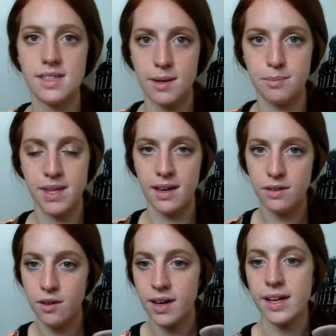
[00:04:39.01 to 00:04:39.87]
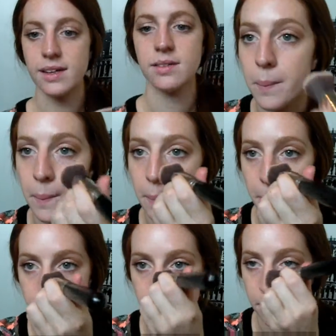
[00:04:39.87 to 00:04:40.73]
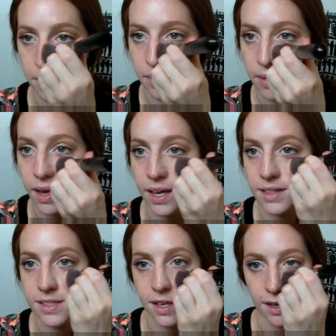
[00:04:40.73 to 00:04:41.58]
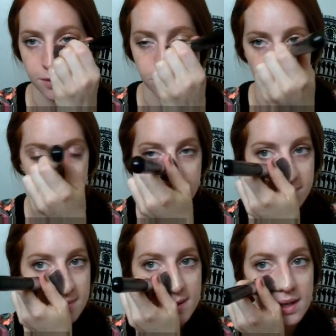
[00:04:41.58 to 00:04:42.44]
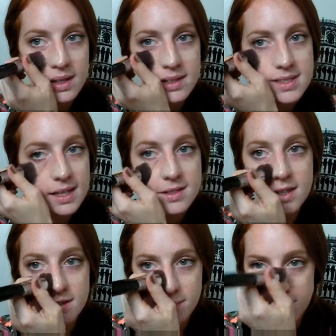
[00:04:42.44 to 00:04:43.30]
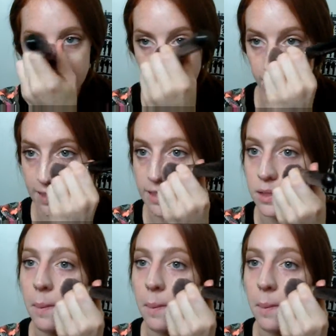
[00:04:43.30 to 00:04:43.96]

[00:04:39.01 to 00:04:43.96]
Stamp that on. I start from the center of my face,